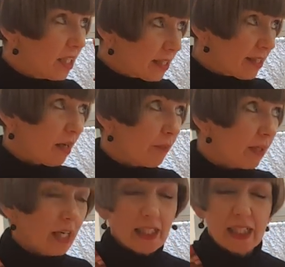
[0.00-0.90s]

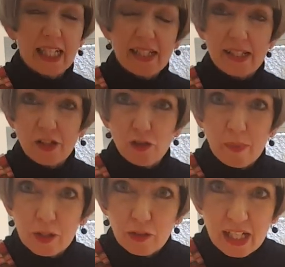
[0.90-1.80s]
summer and unless it's
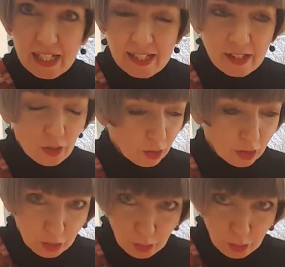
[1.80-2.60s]
rum and raisin or